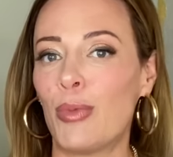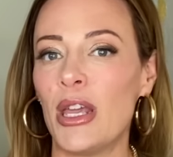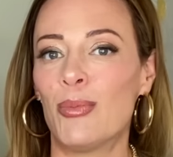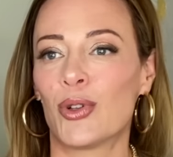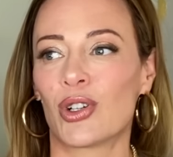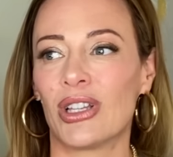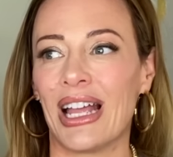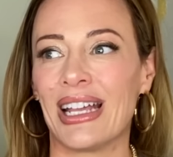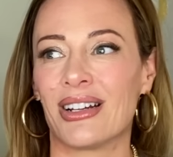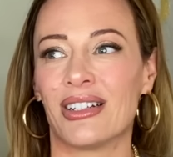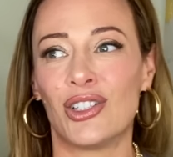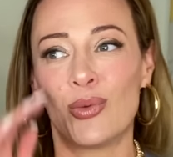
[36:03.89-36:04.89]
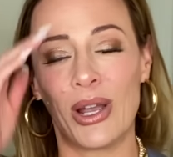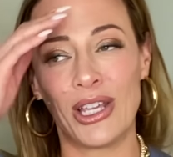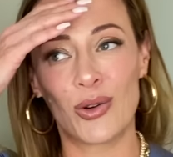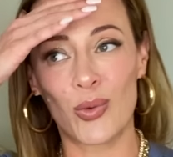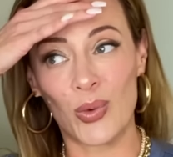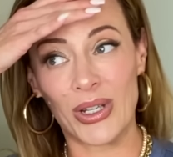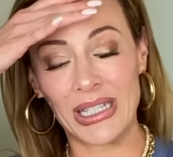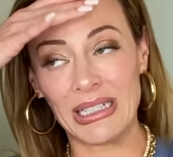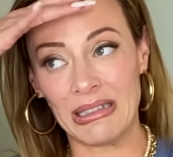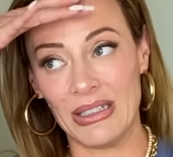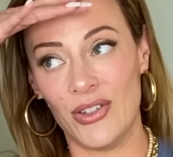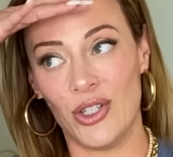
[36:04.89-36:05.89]
people are like, wait, you're really
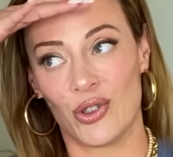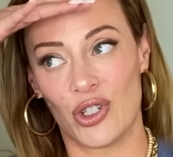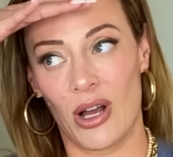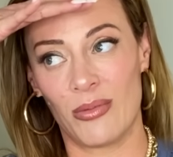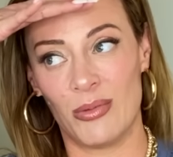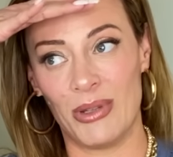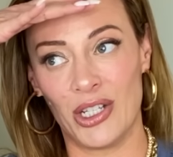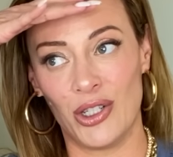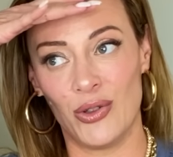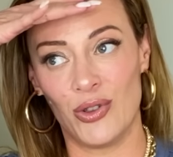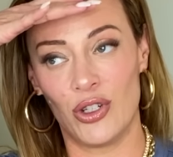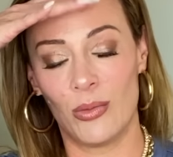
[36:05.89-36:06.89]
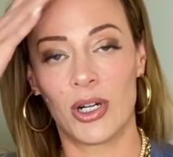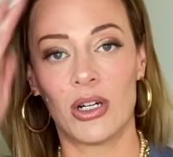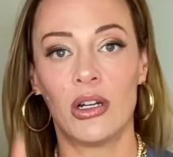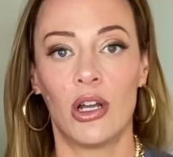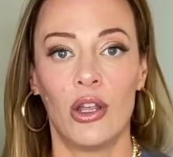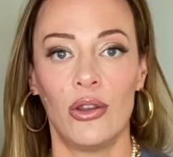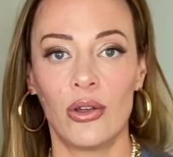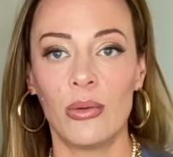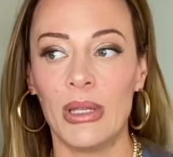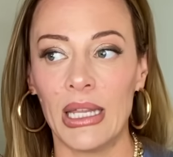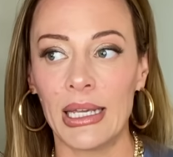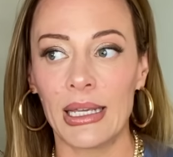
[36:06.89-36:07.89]
leaving your job to be a YouTuber, you can
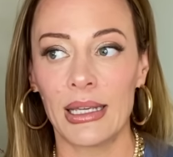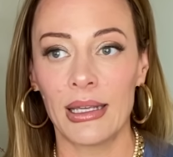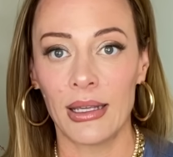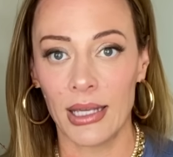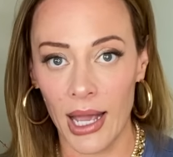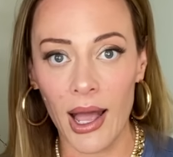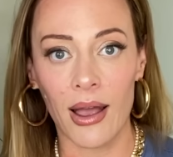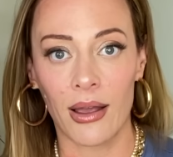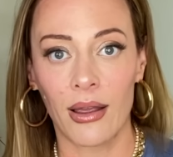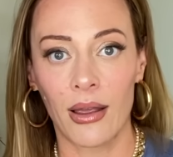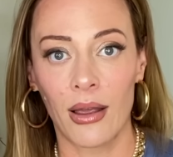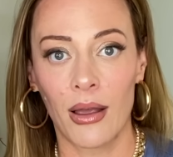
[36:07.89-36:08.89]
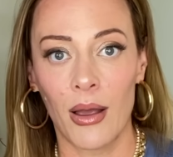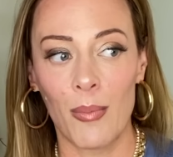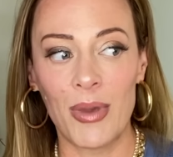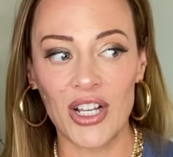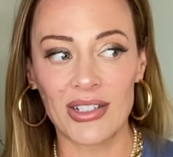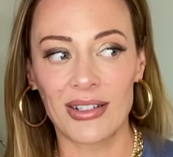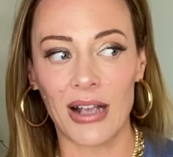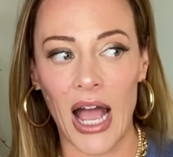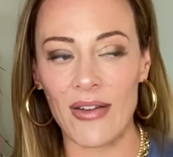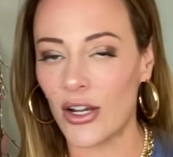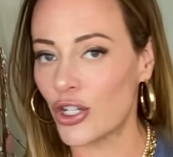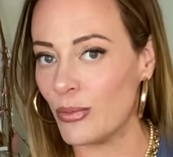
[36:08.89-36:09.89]
be like, yeah, because
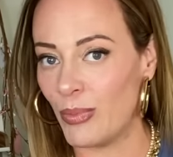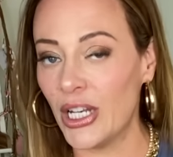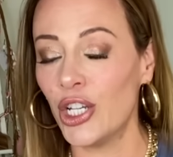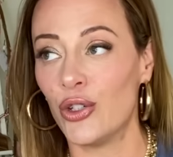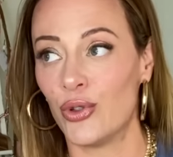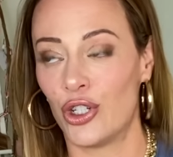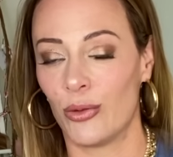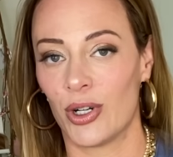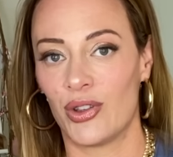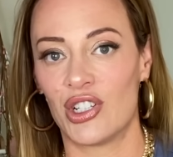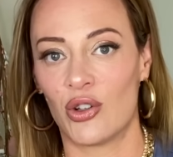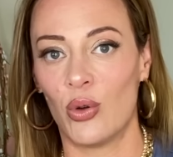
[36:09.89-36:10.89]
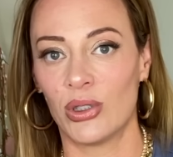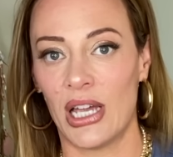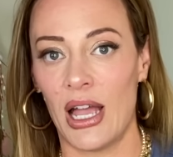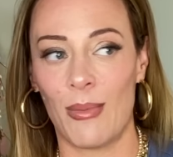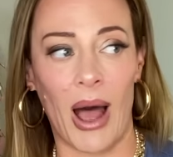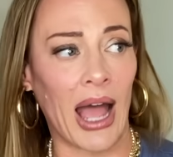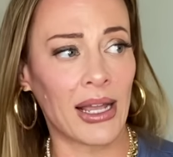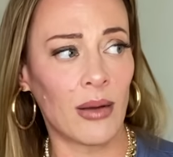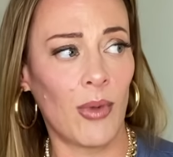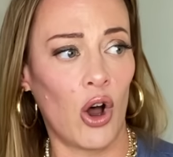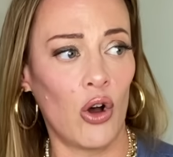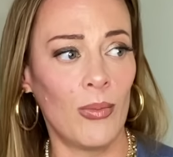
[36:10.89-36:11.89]
I've actually been a YouTuber this whole time. I
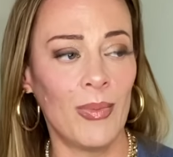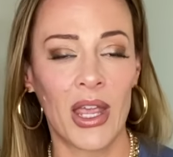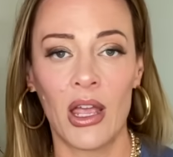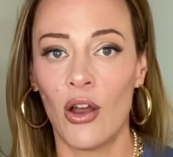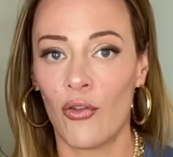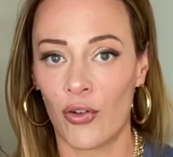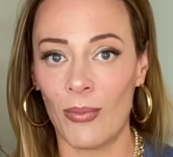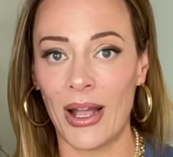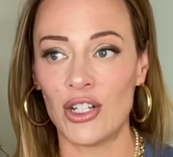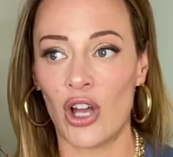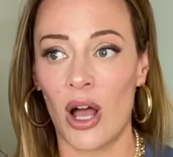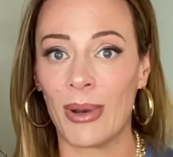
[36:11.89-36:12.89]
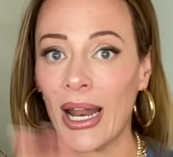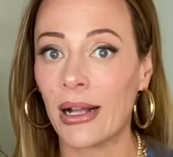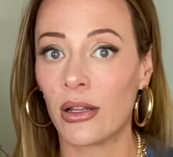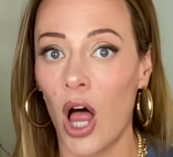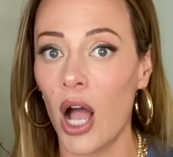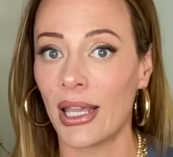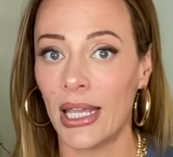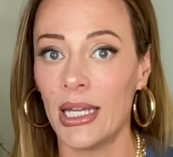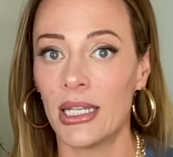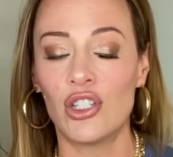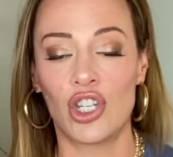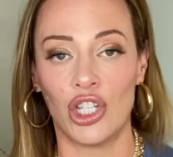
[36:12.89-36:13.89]
come home from my job and I clock
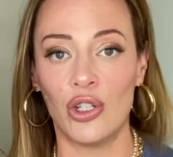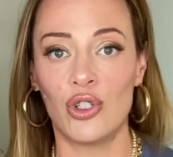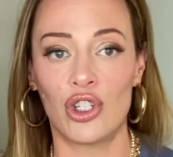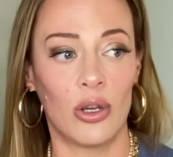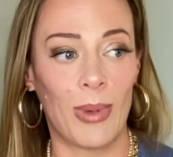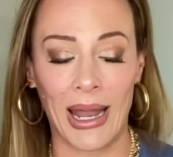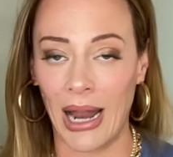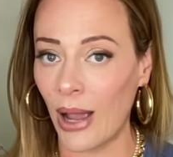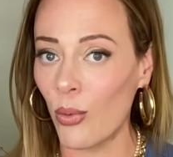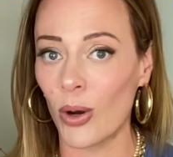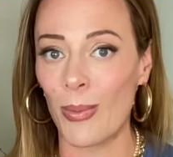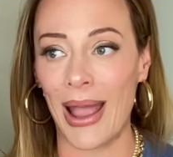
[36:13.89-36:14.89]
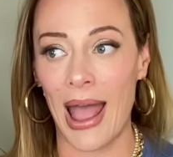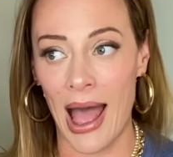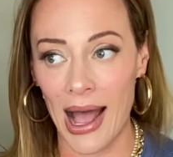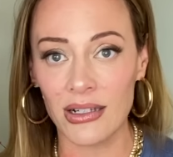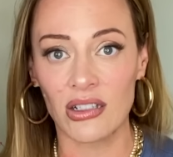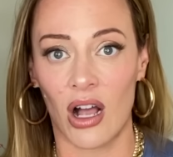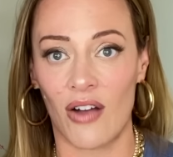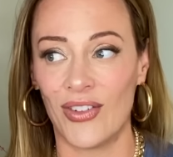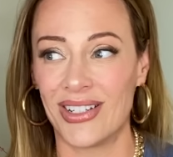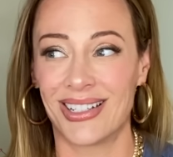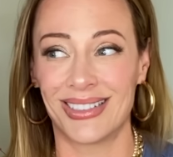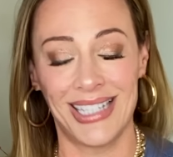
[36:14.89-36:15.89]
in to YouTube and I work my ass off
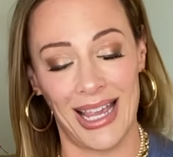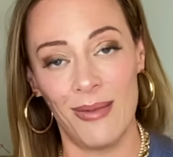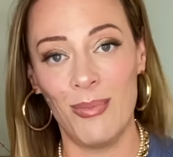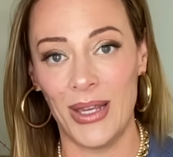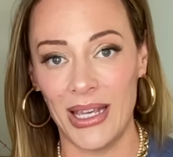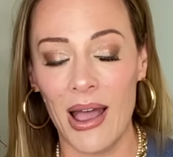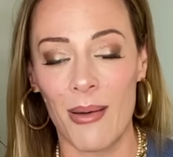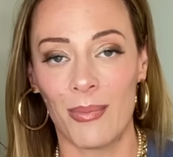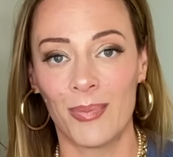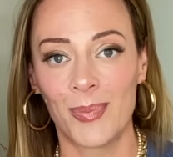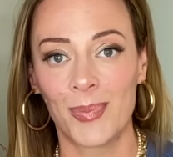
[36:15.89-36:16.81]
until 10 p.m.